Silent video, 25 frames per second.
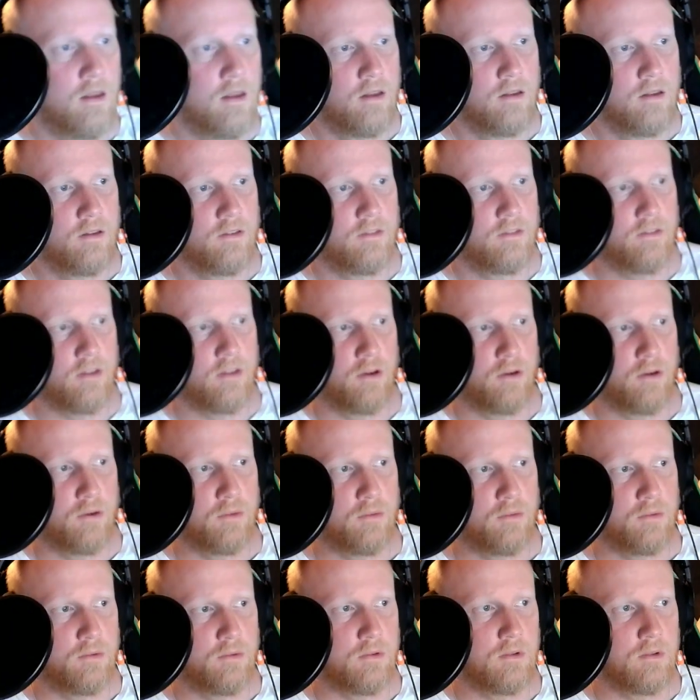
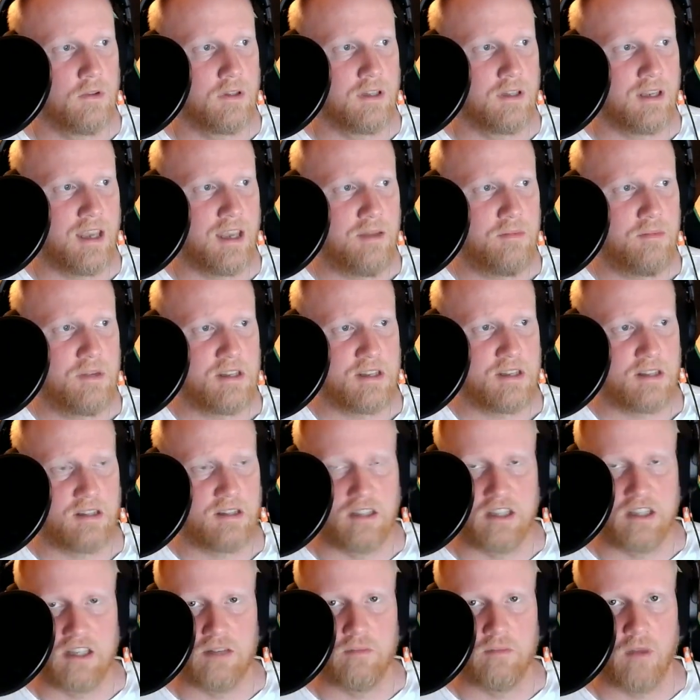the game is a
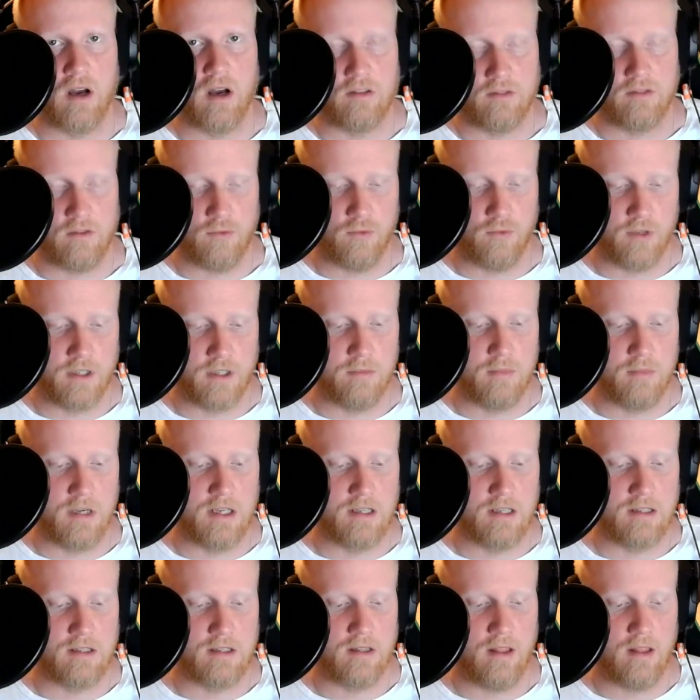demaster, which
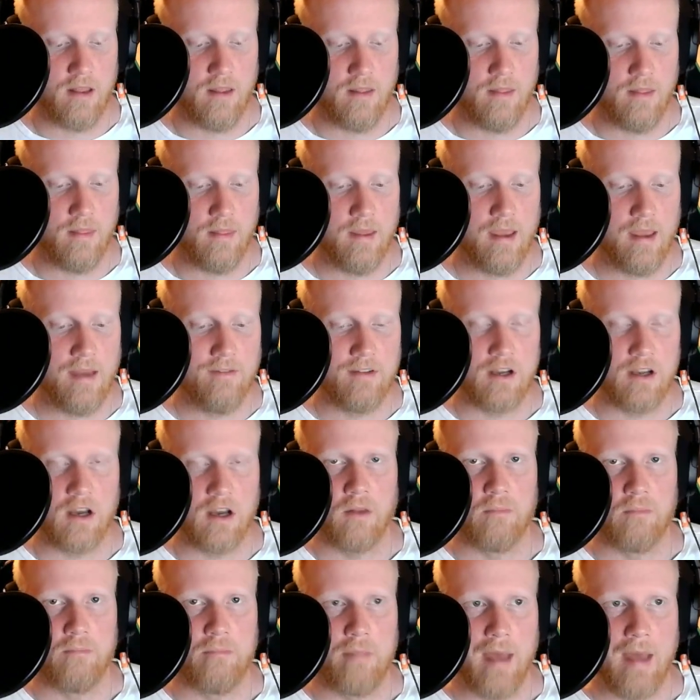means they have
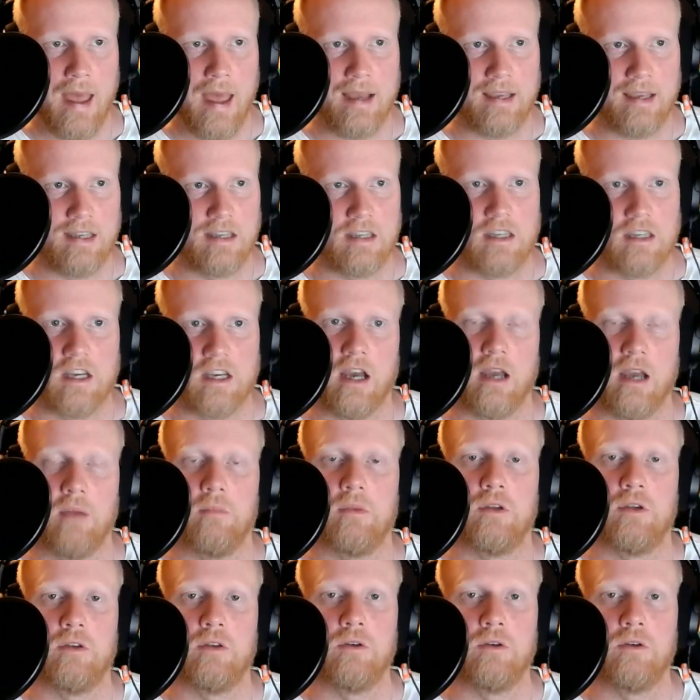gone back in time to